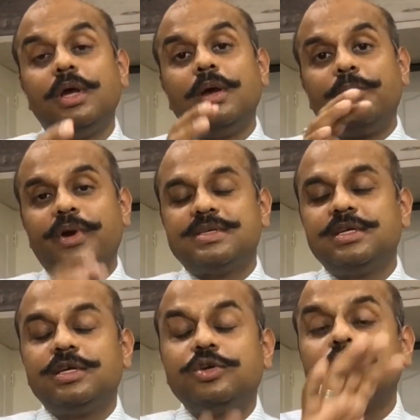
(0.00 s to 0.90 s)

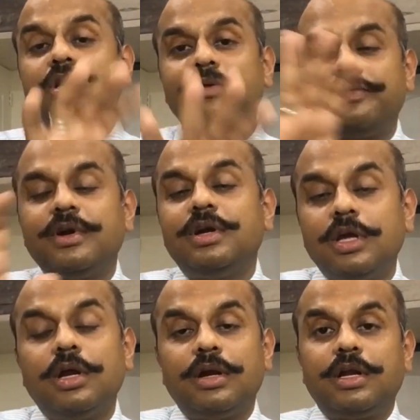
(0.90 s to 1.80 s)
presented to different
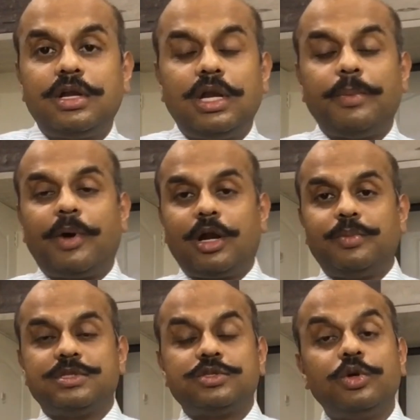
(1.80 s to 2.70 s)
departments.
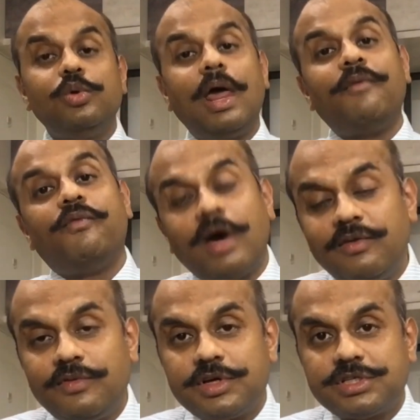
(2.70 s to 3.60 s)
So you'll have one
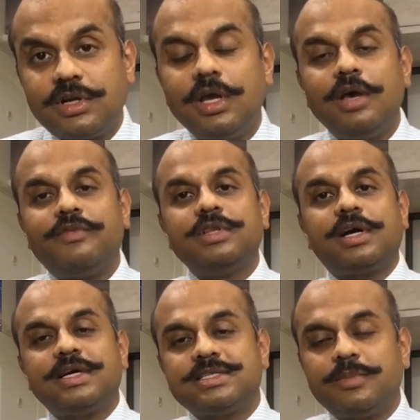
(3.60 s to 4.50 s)
version for the
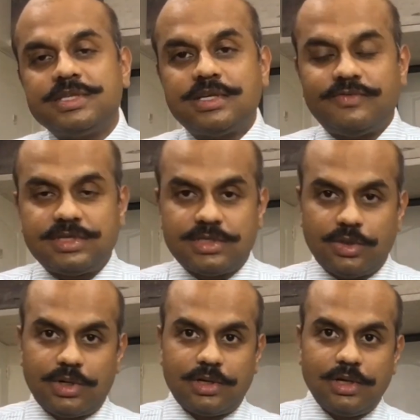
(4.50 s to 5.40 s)
customer service
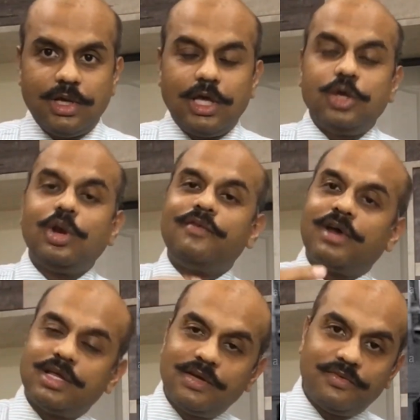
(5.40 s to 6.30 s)
unit. You'll have
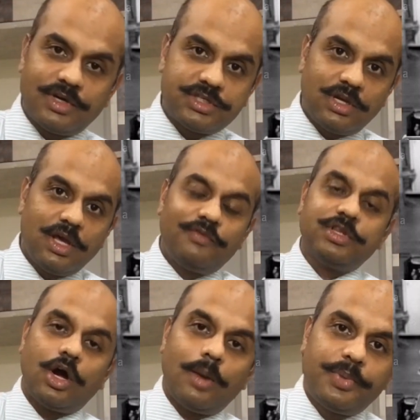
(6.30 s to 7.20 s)
another version for the
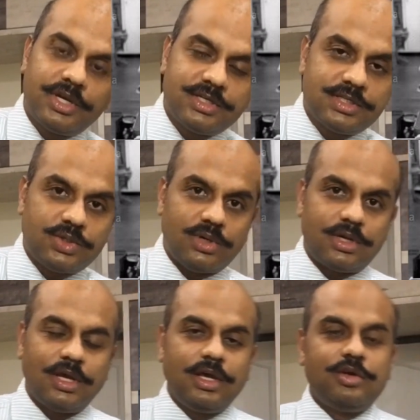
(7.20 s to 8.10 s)
operations unit.
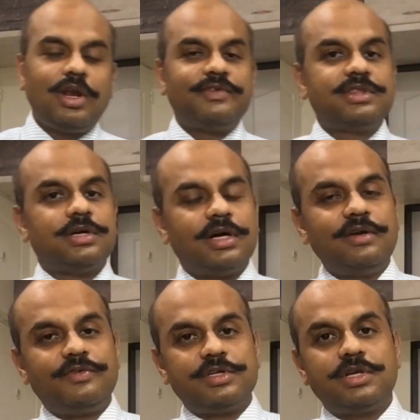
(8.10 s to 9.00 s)
You'll have a third
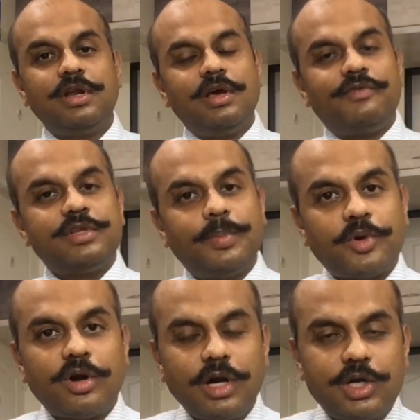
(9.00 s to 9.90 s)
version for the
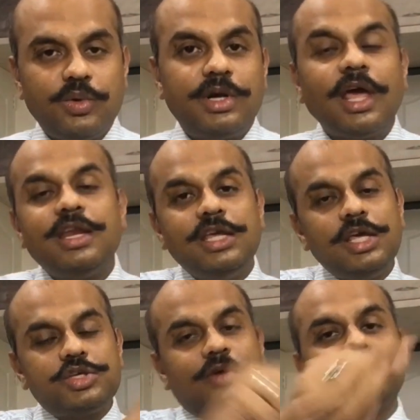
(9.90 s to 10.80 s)
product unit. And each
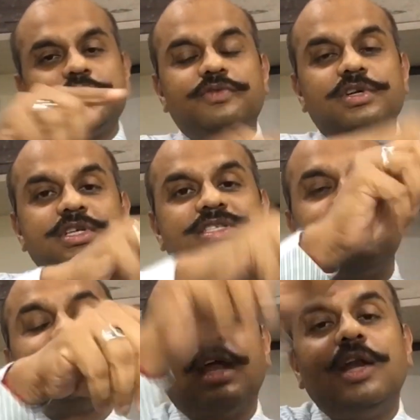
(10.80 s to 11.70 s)
of those versions have
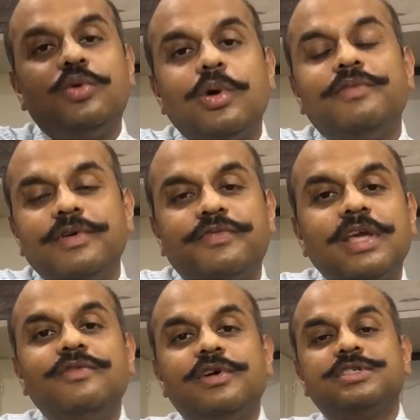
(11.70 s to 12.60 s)
10, 12, 15
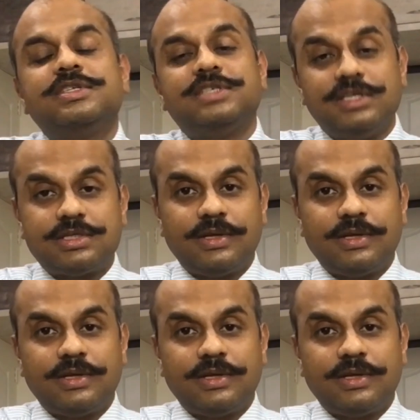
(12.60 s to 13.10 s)
versions each.